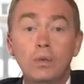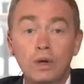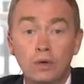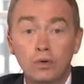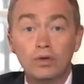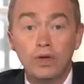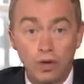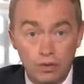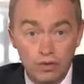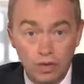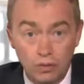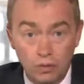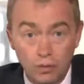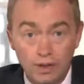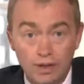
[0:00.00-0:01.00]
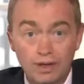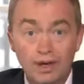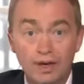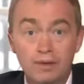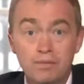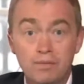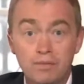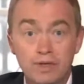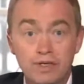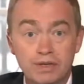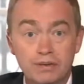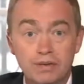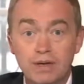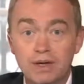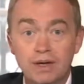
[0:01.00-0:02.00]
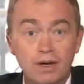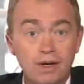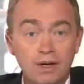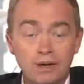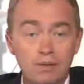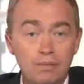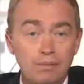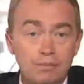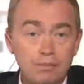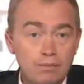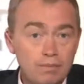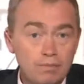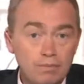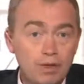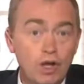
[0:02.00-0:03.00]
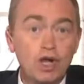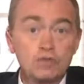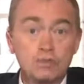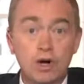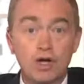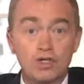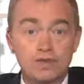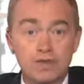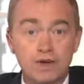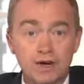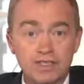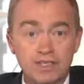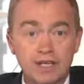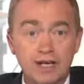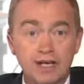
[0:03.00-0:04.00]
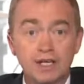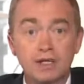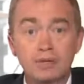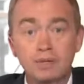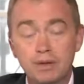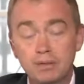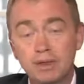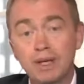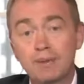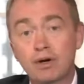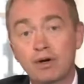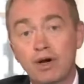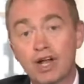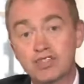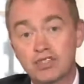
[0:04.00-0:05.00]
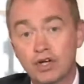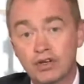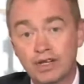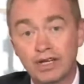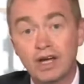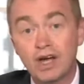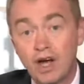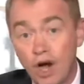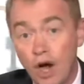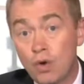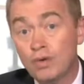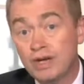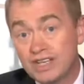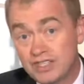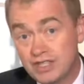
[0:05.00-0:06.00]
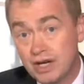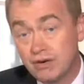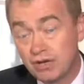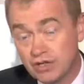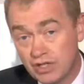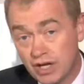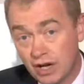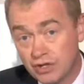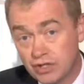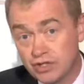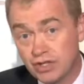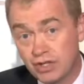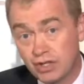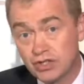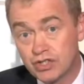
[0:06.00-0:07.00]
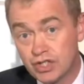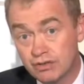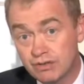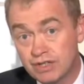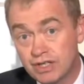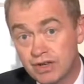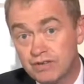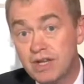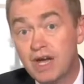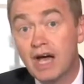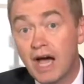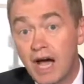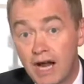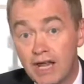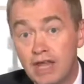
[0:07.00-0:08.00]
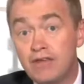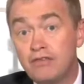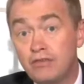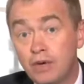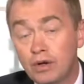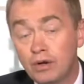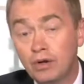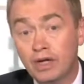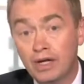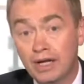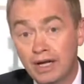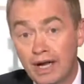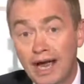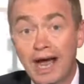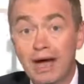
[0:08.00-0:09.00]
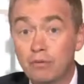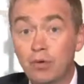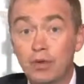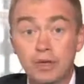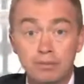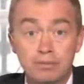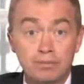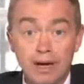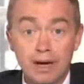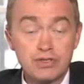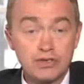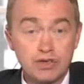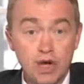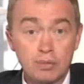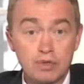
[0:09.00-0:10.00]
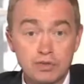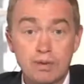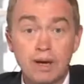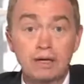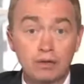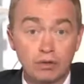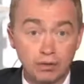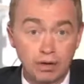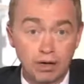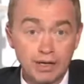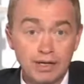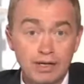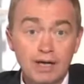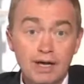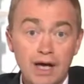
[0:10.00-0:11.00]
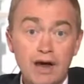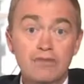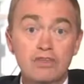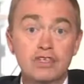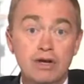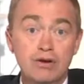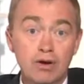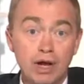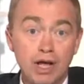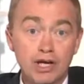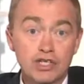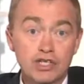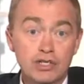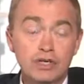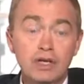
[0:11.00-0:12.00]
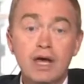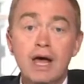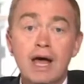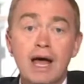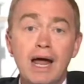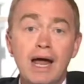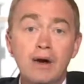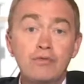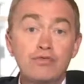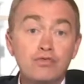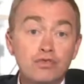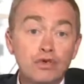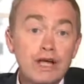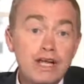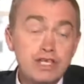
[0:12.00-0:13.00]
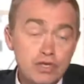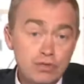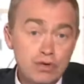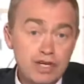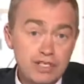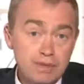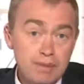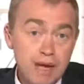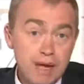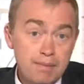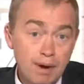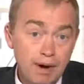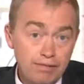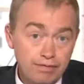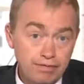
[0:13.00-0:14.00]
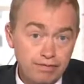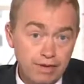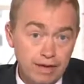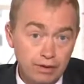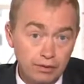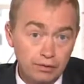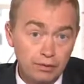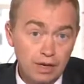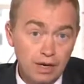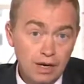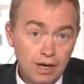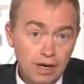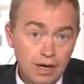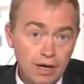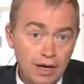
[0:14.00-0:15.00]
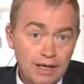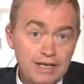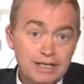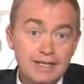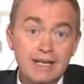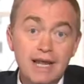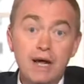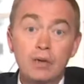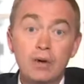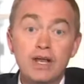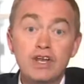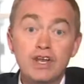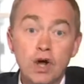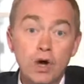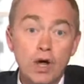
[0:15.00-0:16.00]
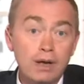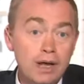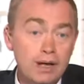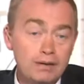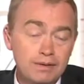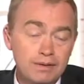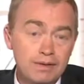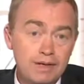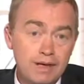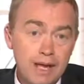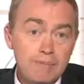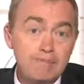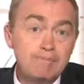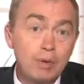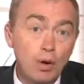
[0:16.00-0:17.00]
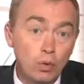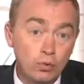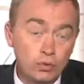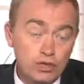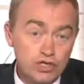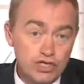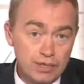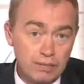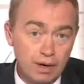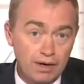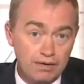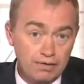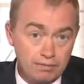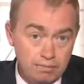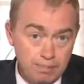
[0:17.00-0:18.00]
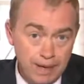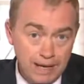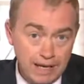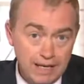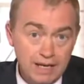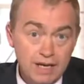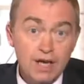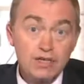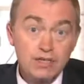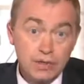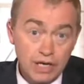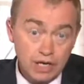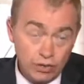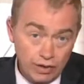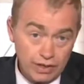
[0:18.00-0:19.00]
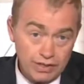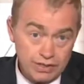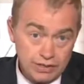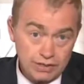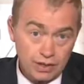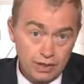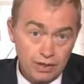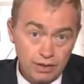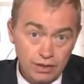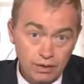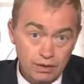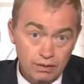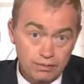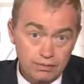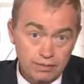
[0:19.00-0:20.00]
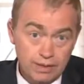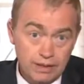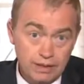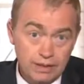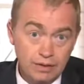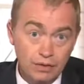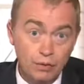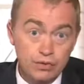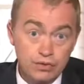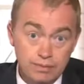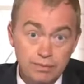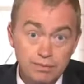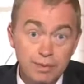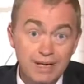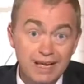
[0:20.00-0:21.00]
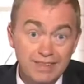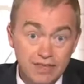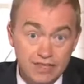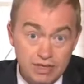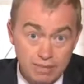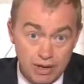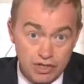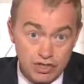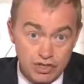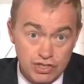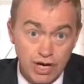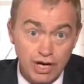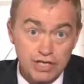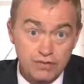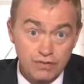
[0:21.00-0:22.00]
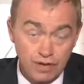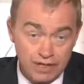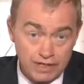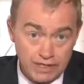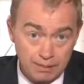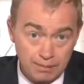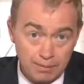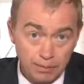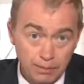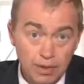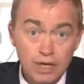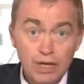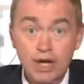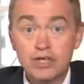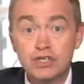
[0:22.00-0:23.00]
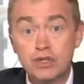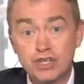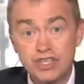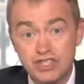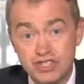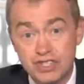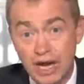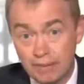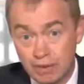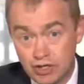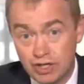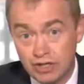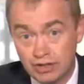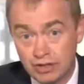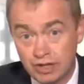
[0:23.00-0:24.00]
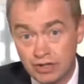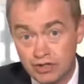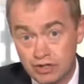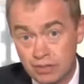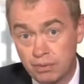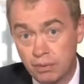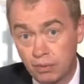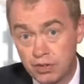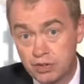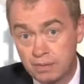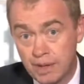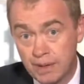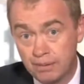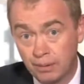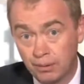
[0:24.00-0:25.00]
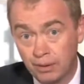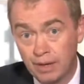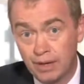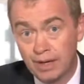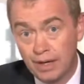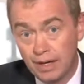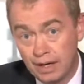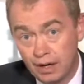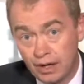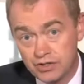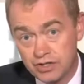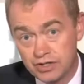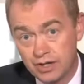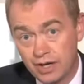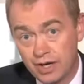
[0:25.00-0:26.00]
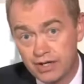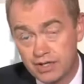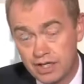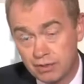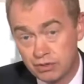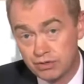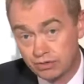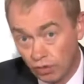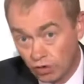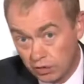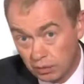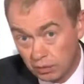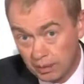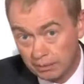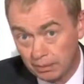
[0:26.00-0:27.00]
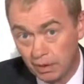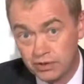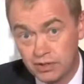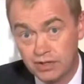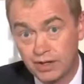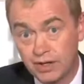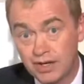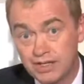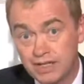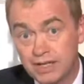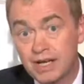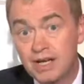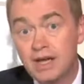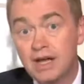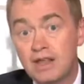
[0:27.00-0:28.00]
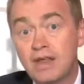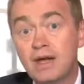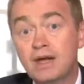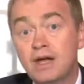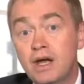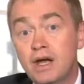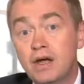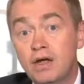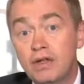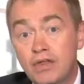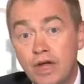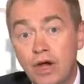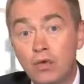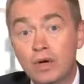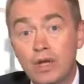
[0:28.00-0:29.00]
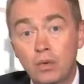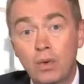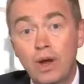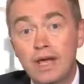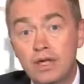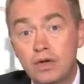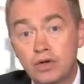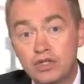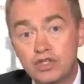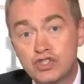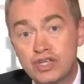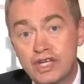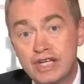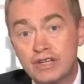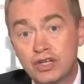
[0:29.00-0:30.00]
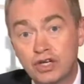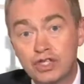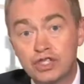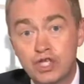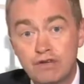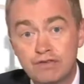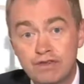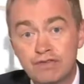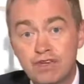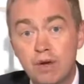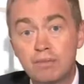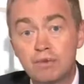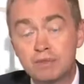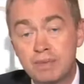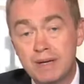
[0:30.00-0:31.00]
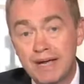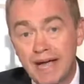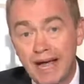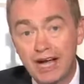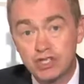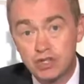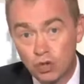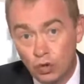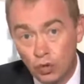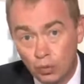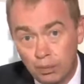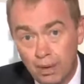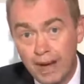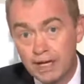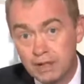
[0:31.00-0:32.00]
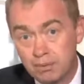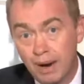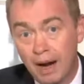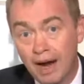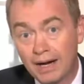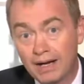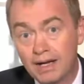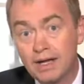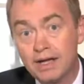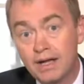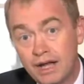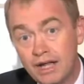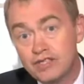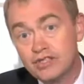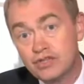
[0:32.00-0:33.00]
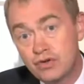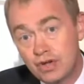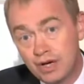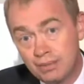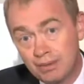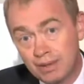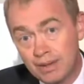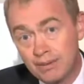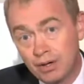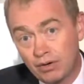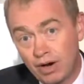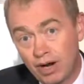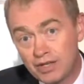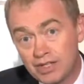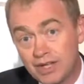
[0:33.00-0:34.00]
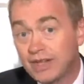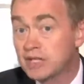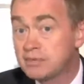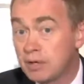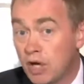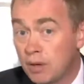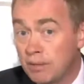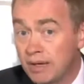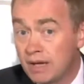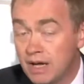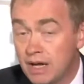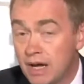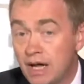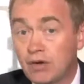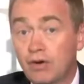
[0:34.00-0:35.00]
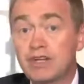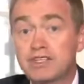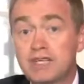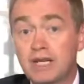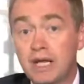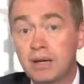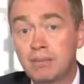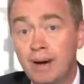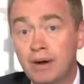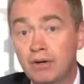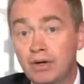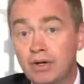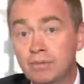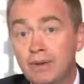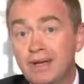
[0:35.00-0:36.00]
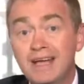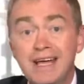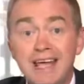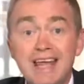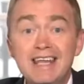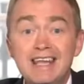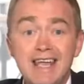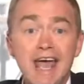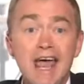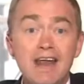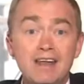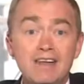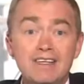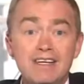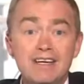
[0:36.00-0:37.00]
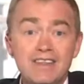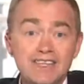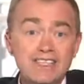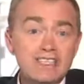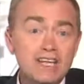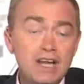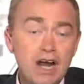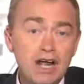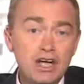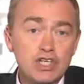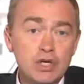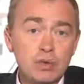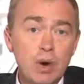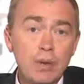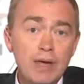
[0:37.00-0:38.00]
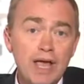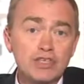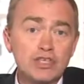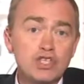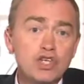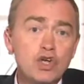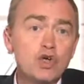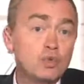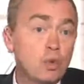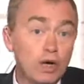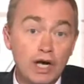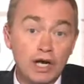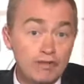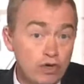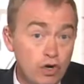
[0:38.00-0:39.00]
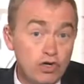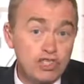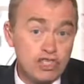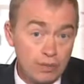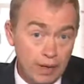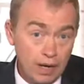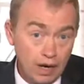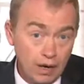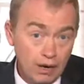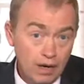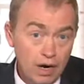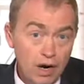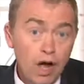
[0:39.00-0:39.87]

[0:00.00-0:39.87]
We all know, don't we, that in large parts of the United Kingdom, Liberal Democrats are the only serious challengers to the Conservatives. And if we're looking at what the House of Commons might look like after the general election, how free Theresa May might feel, and indeed how emboldened she might be to increase or to bring in the dementia tax, for example, and do these damaging things to the poorest people in our society and the most vulnerable people in our society, then the only way you can see the Conservative numbers being at all pegged back is through the Liberal Democrats. And that's becoming increasingly apparent. But in the end, this is an election where we get to choose what kind of country we are.